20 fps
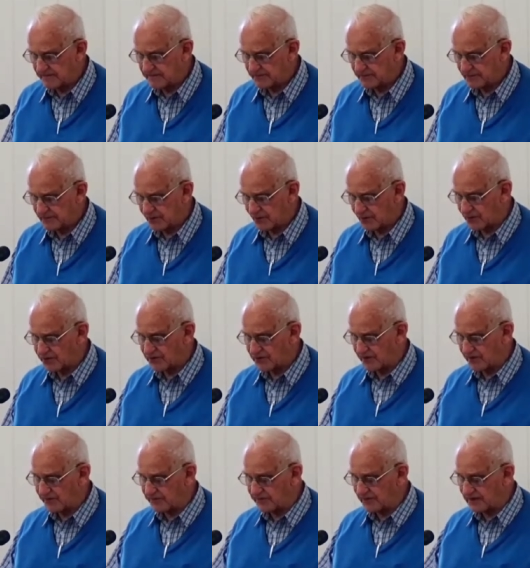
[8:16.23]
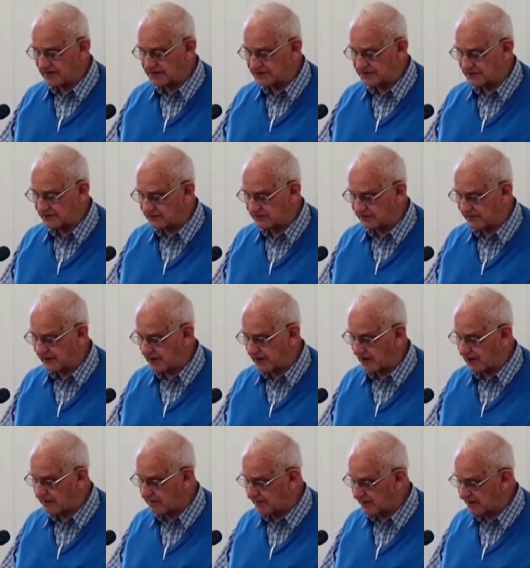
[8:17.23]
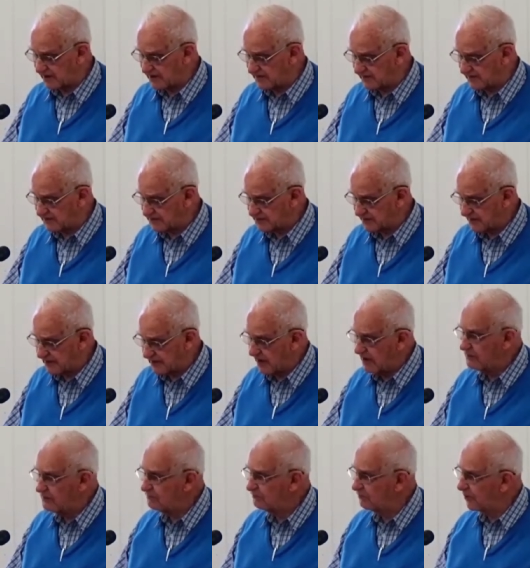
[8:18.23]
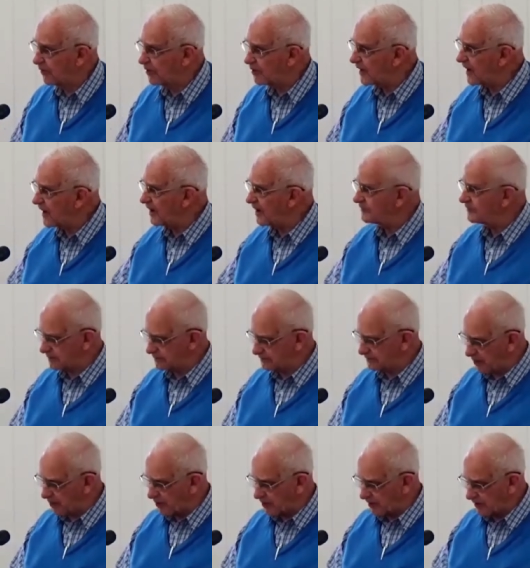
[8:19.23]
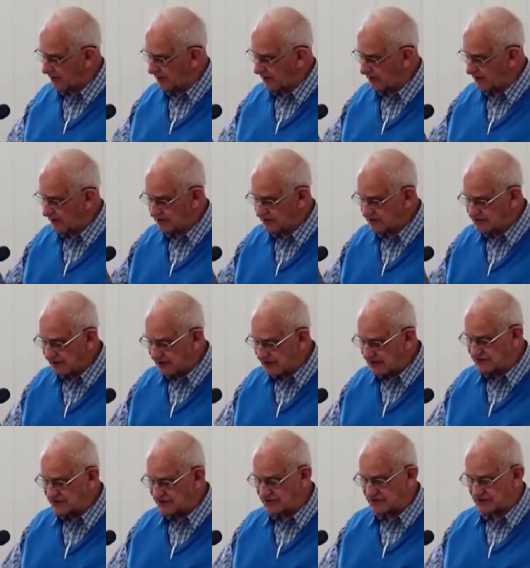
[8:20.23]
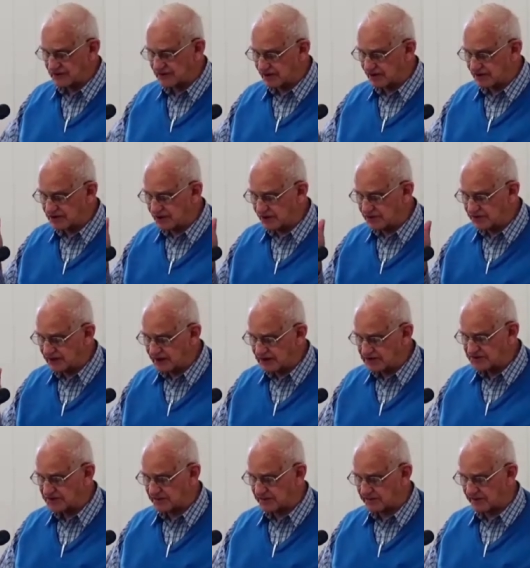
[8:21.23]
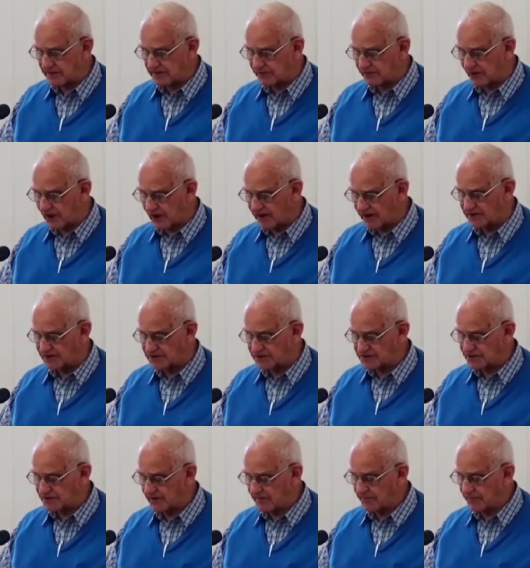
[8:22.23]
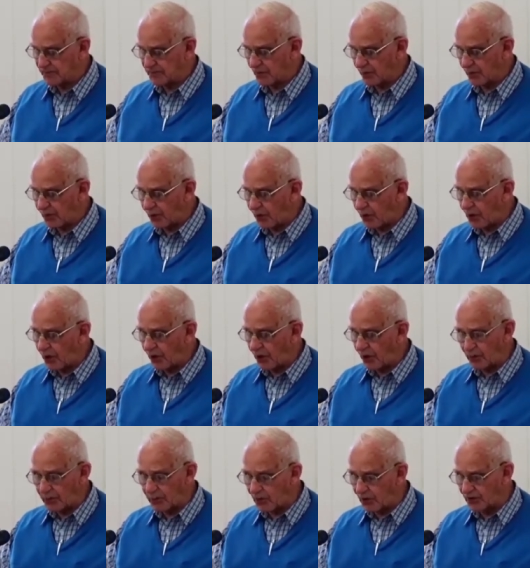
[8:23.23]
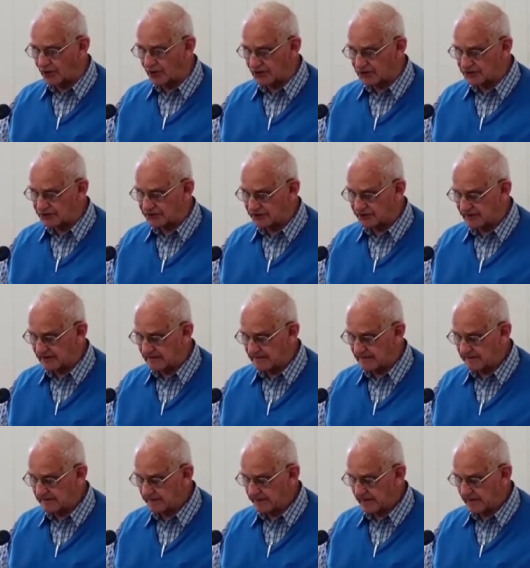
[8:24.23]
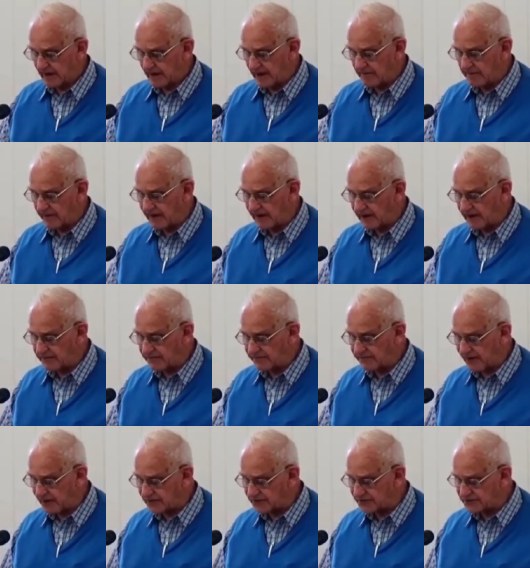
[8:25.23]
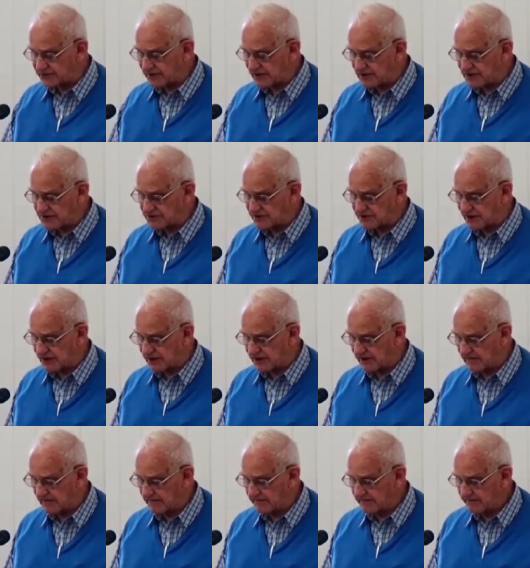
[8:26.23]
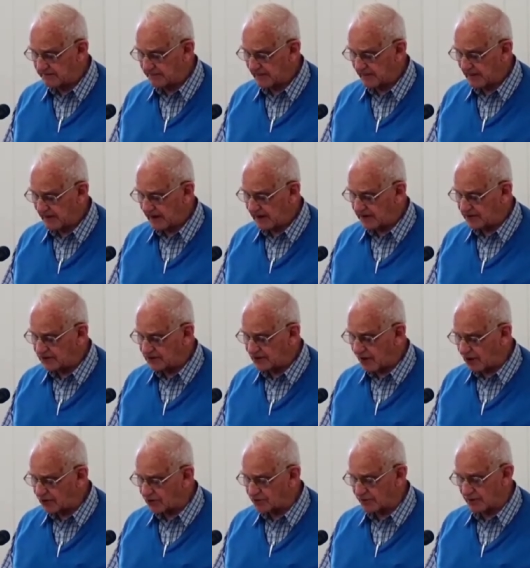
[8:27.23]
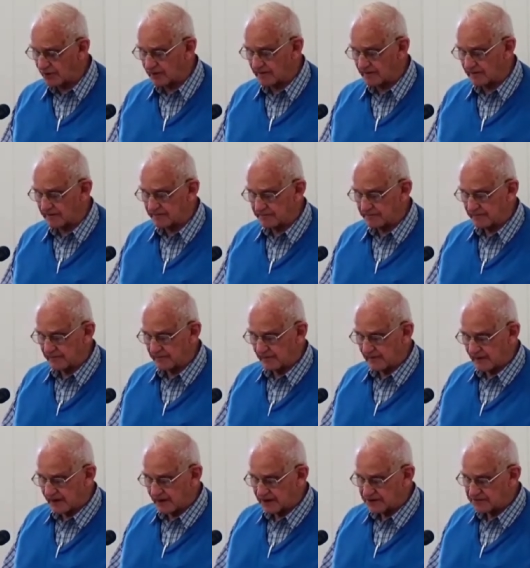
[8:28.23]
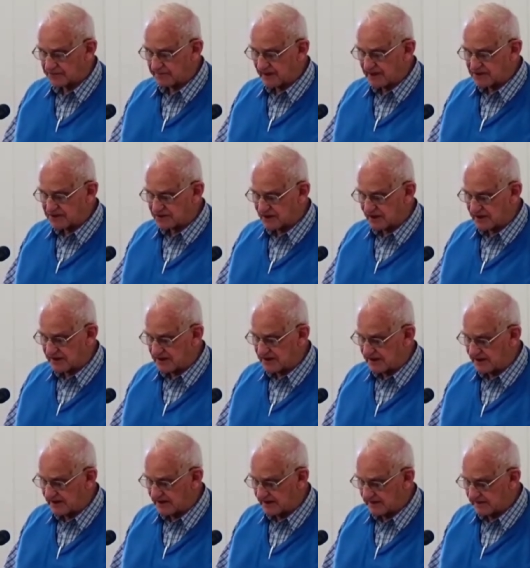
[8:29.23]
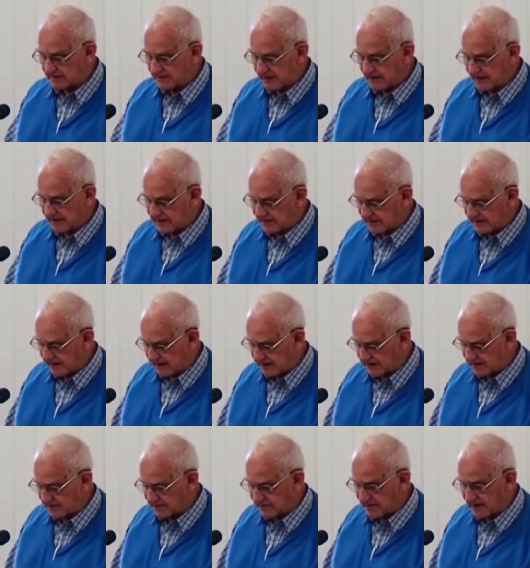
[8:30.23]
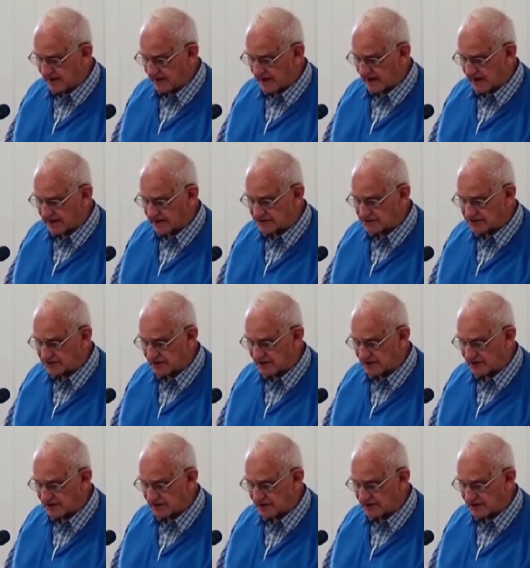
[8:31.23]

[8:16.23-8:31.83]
Oh, dear friends and fellow believers, book after book, Jesus and the New Testament writers all warn us about false teaching and doctrine, especially in the end of the age.